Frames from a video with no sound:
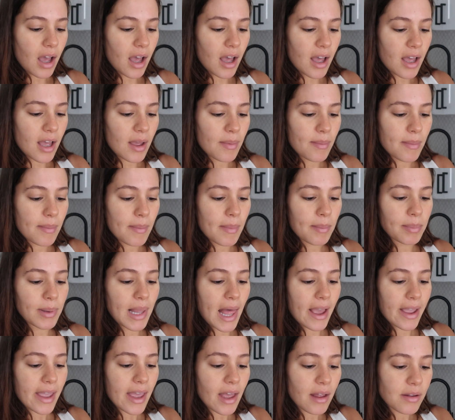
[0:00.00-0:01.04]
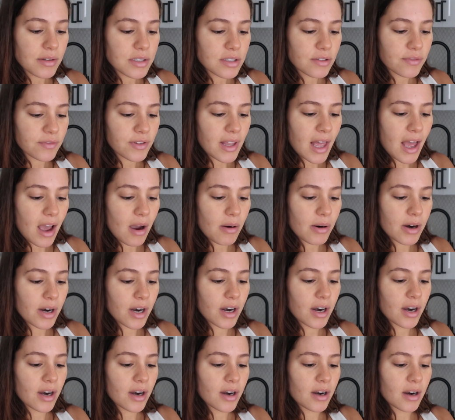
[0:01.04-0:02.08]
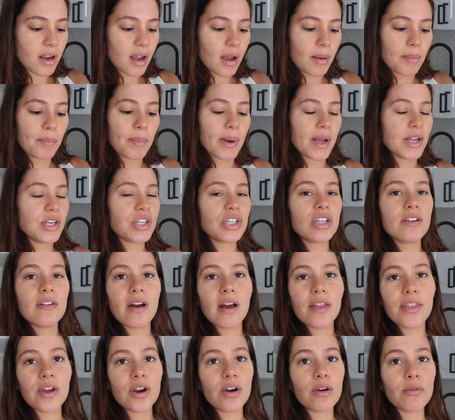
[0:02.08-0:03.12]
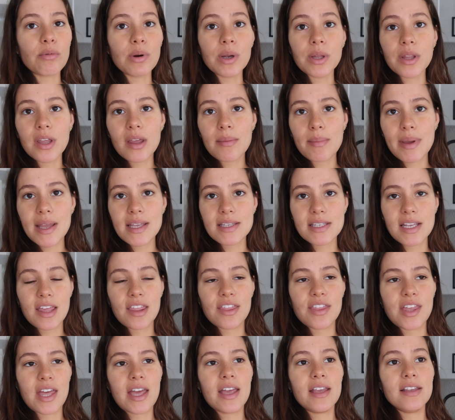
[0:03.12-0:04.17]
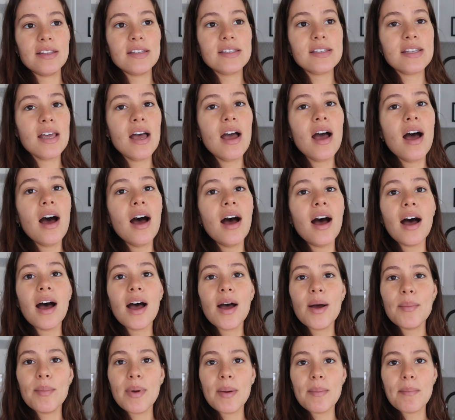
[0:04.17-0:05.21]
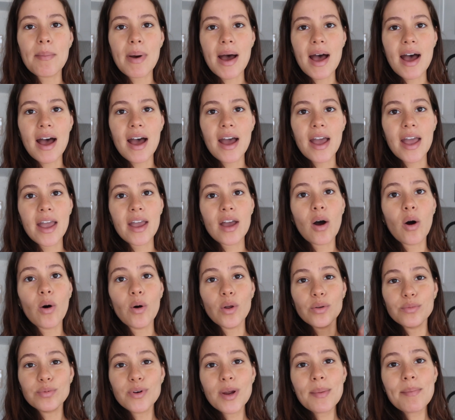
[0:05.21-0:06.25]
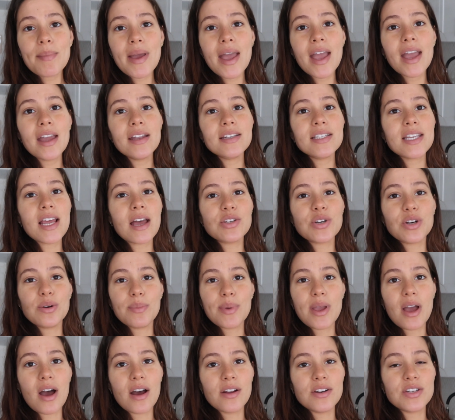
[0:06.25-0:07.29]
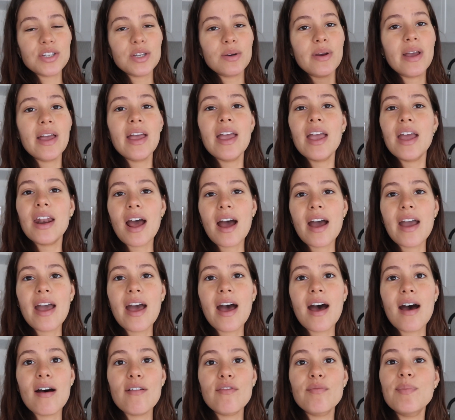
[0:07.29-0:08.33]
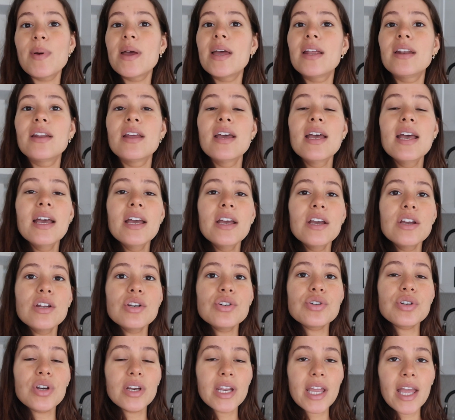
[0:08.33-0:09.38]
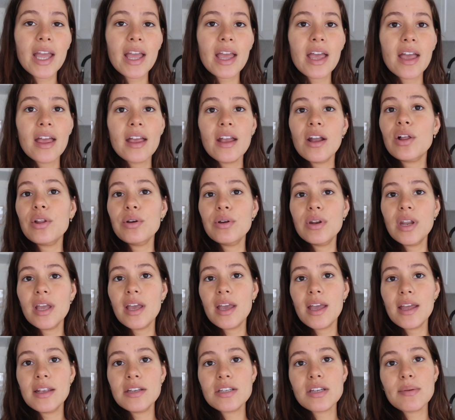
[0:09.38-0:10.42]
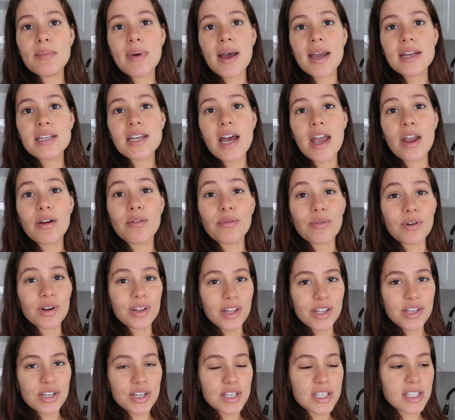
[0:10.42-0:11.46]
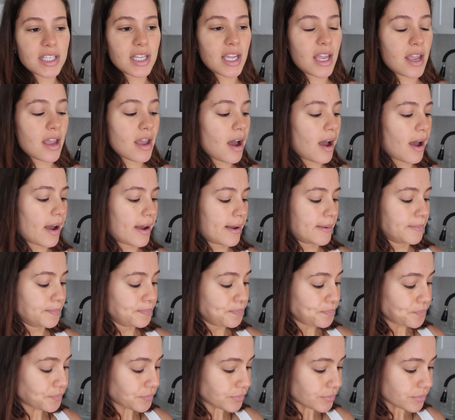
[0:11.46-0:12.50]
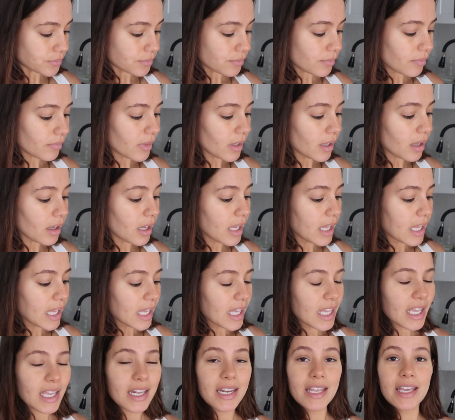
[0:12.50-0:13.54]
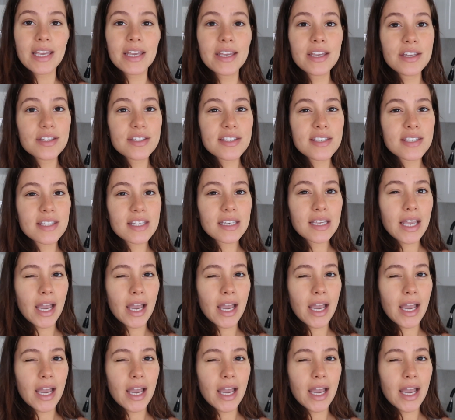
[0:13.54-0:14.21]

um, black elderflower, a bunch of other really amazing things. Um, my old roommate turned me onto it and I have been drinking it, including it into my diet religiously. Um, it is